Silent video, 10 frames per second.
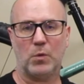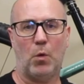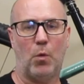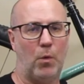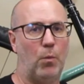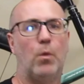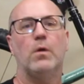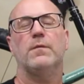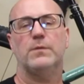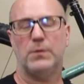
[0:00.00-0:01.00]
or a
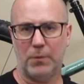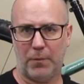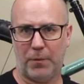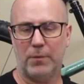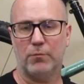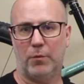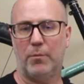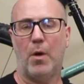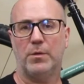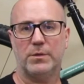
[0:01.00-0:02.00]
Wolf Tooth
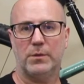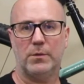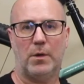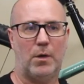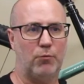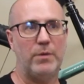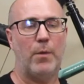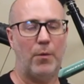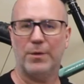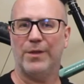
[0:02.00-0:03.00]
remote, uh,
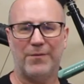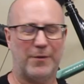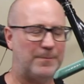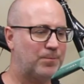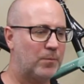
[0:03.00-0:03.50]
remote lever.